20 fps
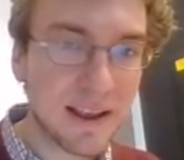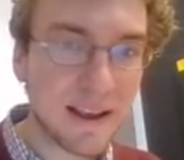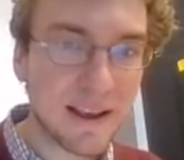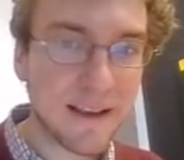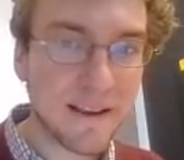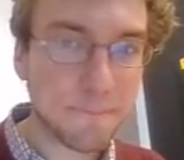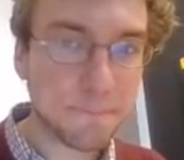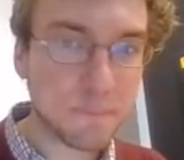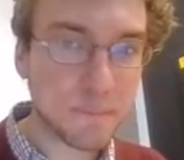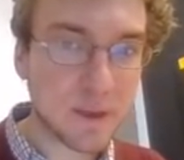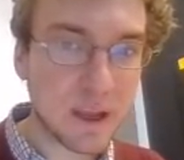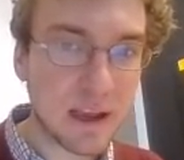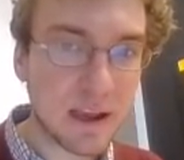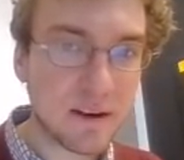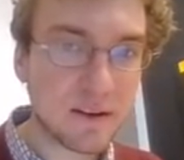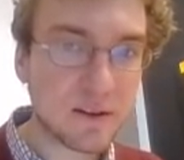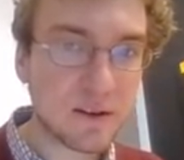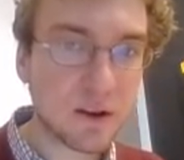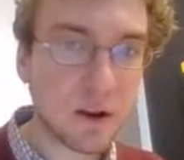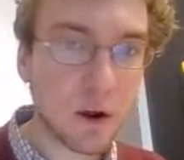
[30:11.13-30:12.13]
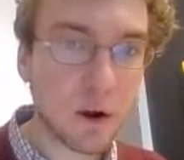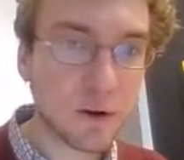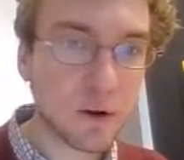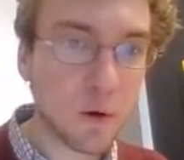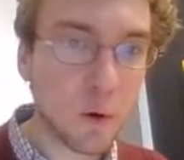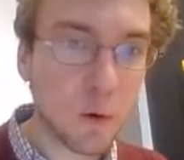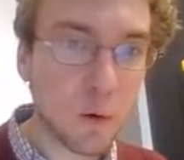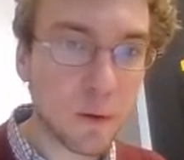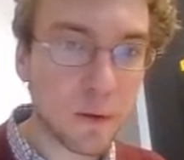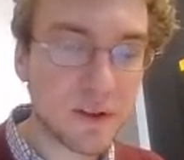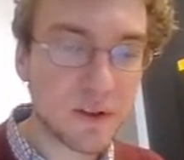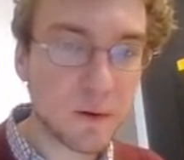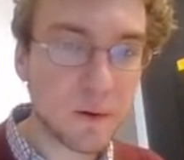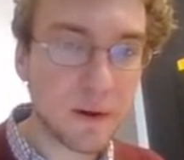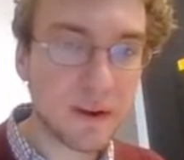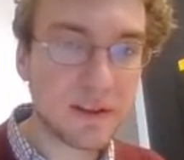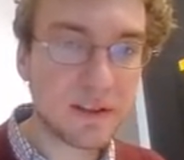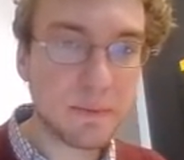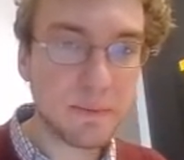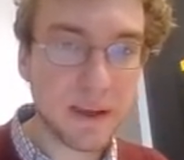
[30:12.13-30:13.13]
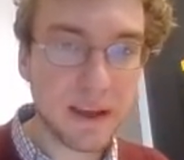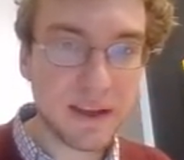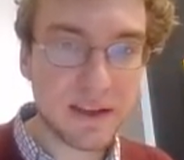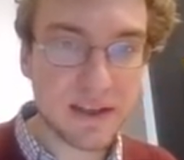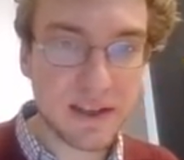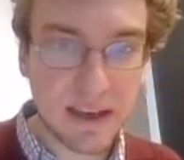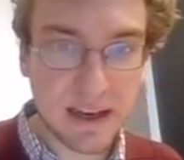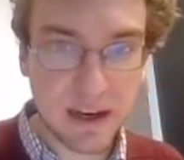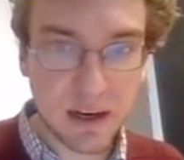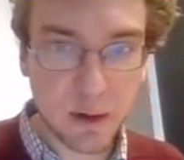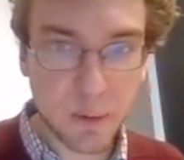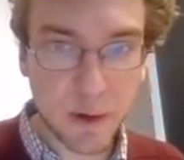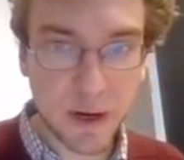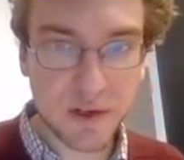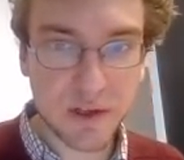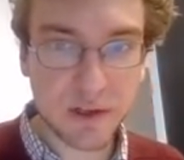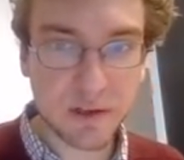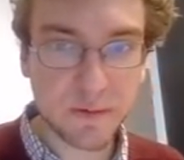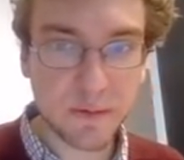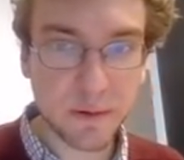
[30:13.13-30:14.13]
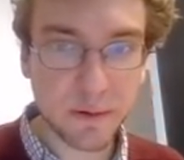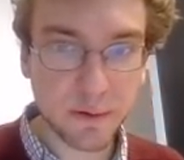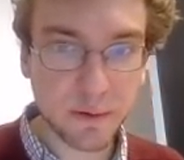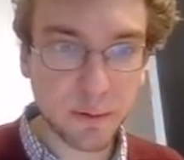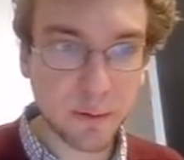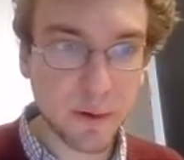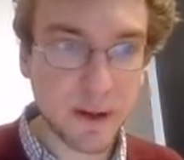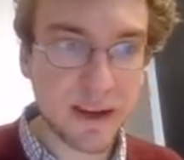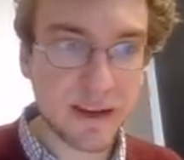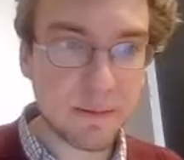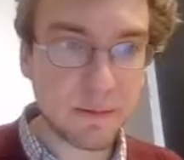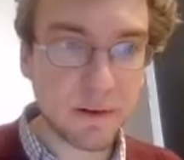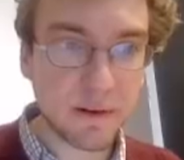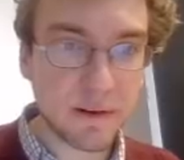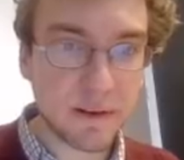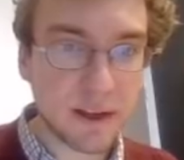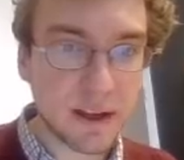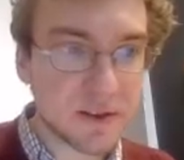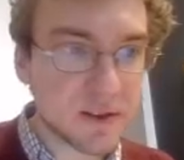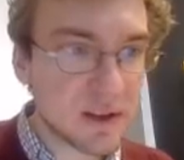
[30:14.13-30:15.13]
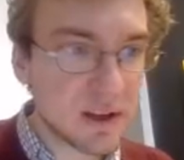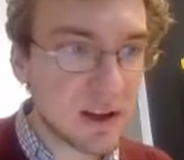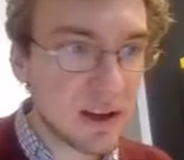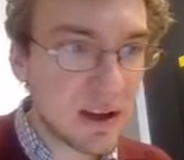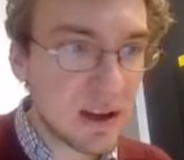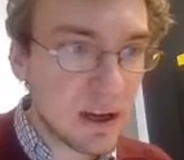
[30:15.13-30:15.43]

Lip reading: And our goal is going to be to get equations for three different things.